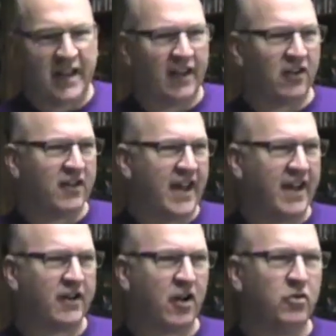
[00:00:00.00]
and look at
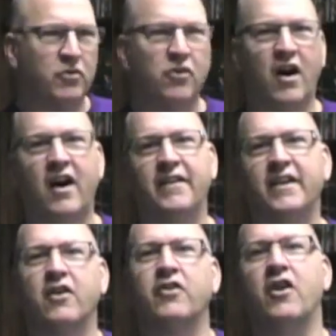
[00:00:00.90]
it and go ooh ah and
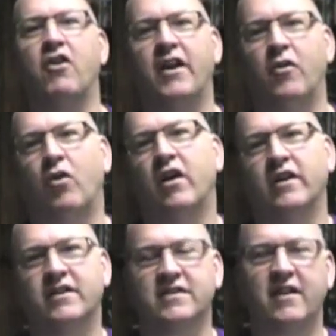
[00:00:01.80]
then go no I don't want
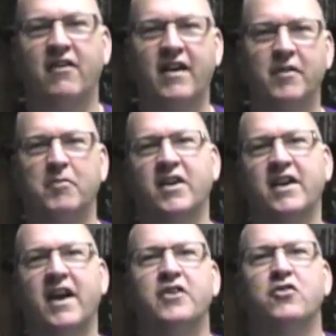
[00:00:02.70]
it because I don't have the
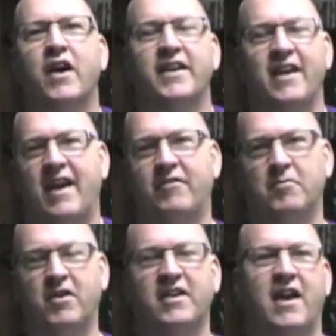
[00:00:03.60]
money. I knew I didn't have the
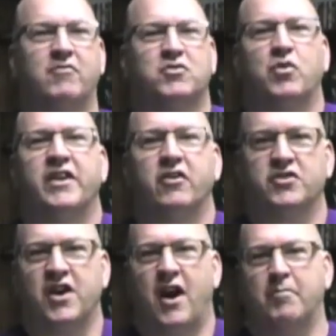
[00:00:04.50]
money. I was window
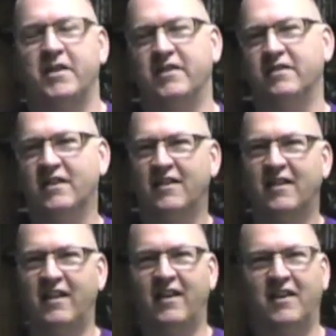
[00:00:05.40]
shopping
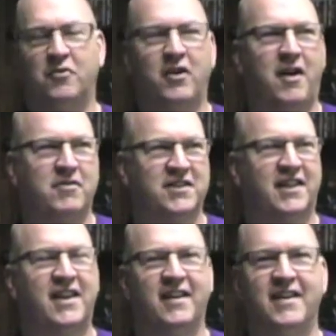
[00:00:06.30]
uh, when I was a
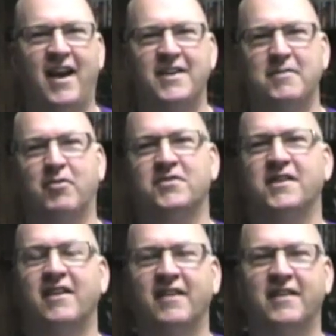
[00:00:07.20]
kid
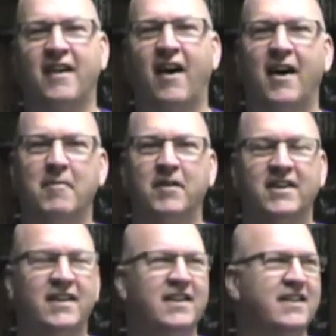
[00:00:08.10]
90% of the time,
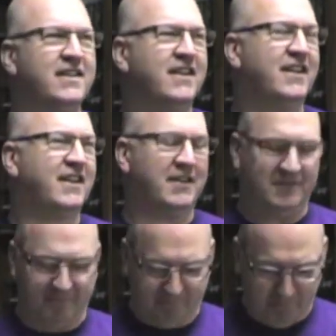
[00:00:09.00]
uh,
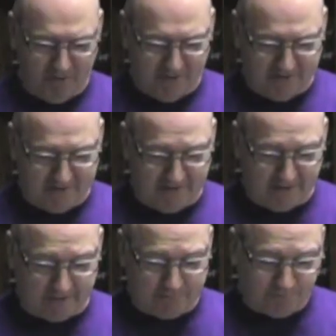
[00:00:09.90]
but uh,